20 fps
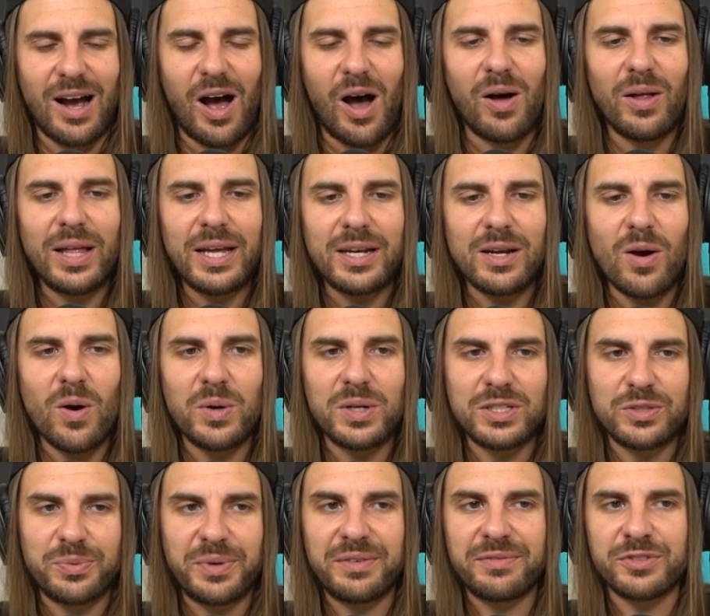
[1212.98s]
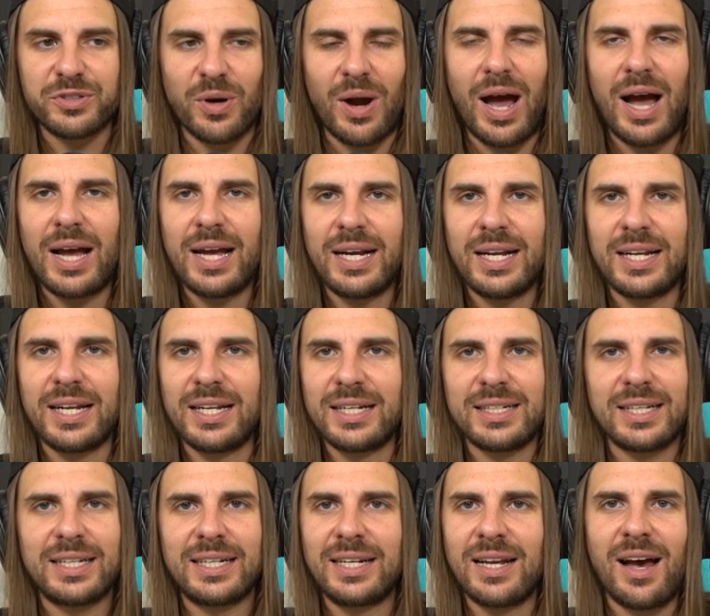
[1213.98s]
All I know is we've tried and it
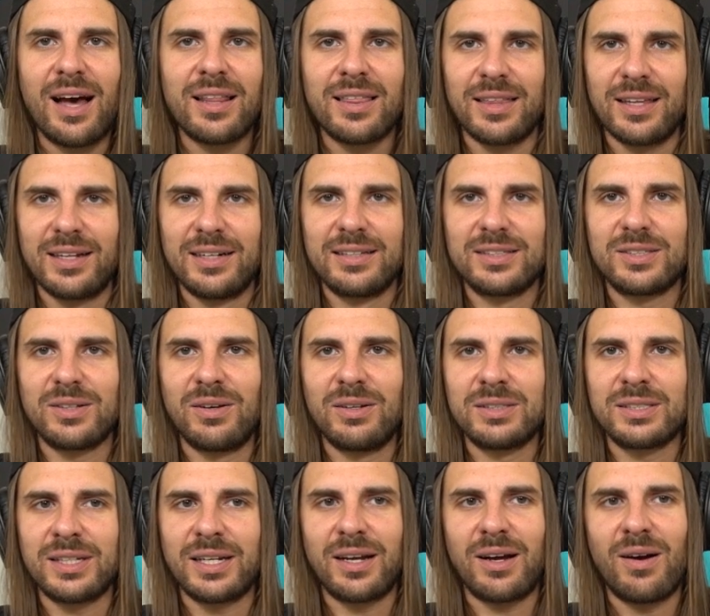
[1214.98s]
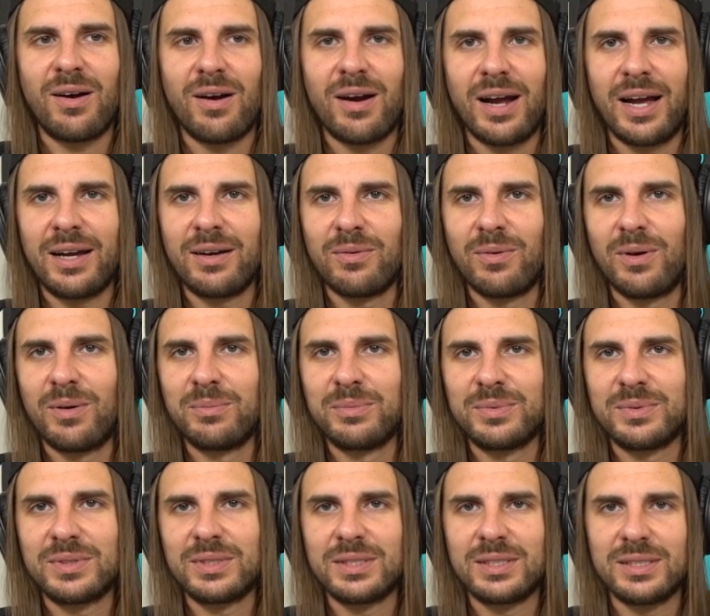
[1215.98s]
did nothing. So I was like, all right, well,
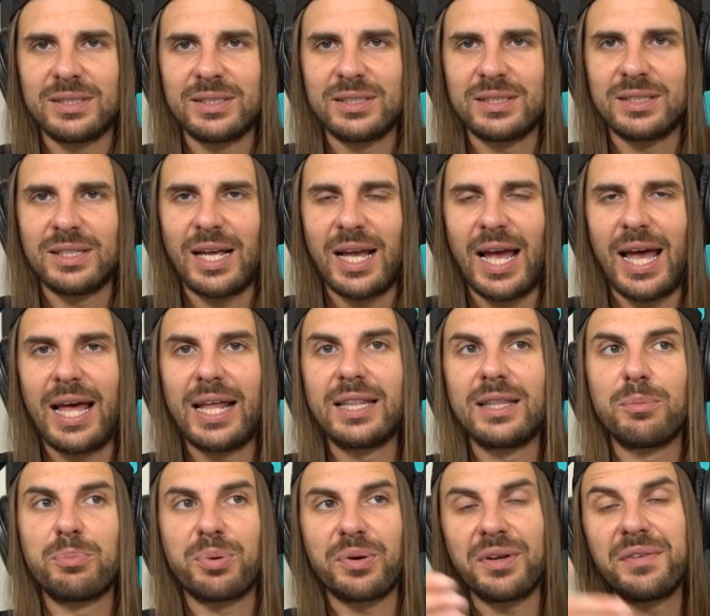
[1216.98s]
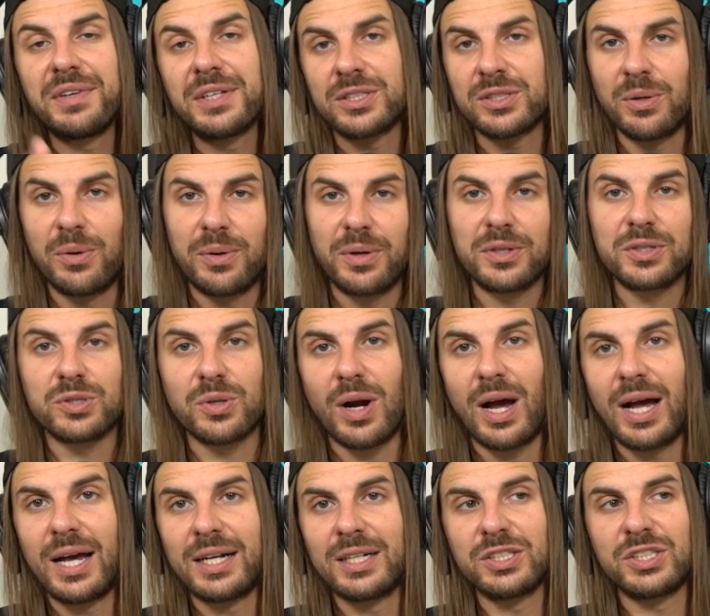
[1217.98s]
and the previous owner
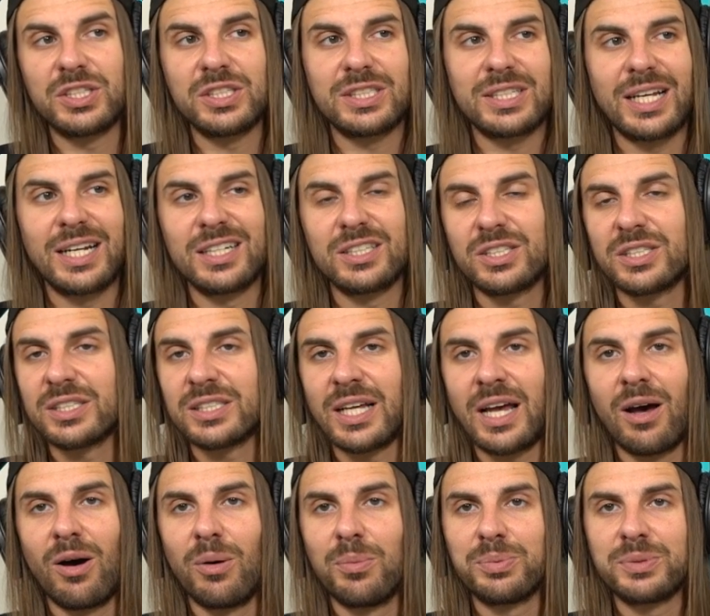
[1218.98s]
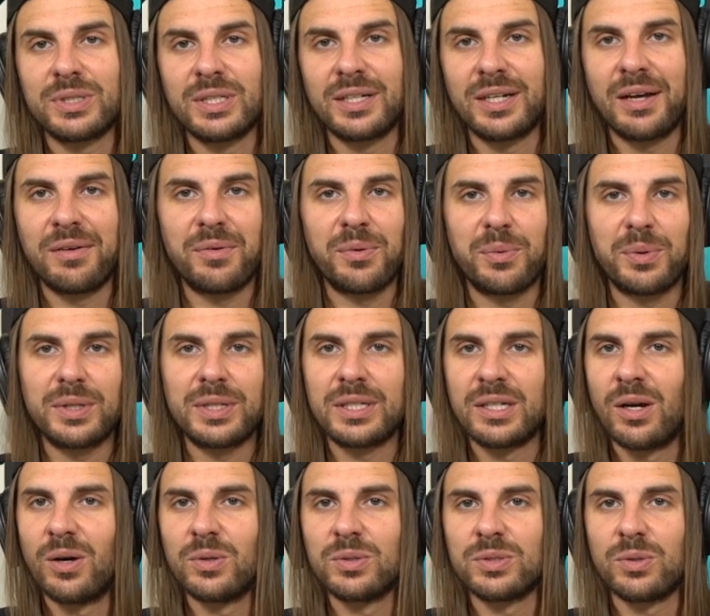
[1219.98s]
tried and she said it just helps. It never really
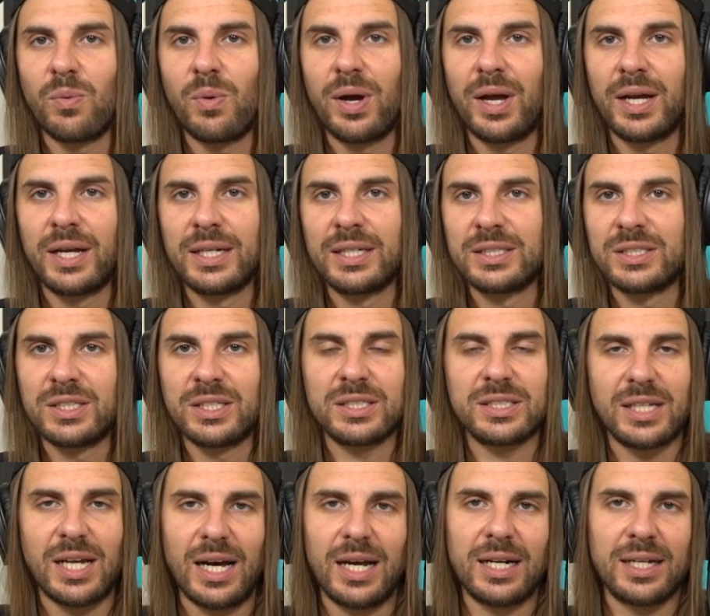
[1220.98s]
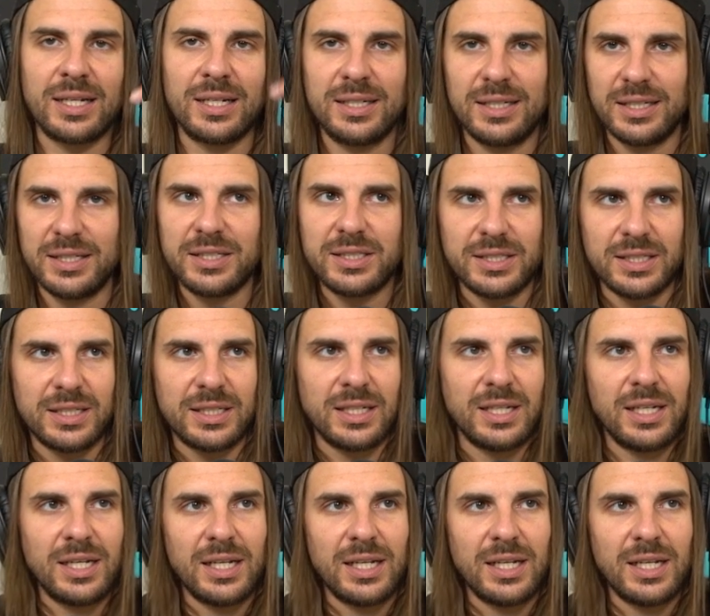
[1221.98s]
goes away. He's just got a condition.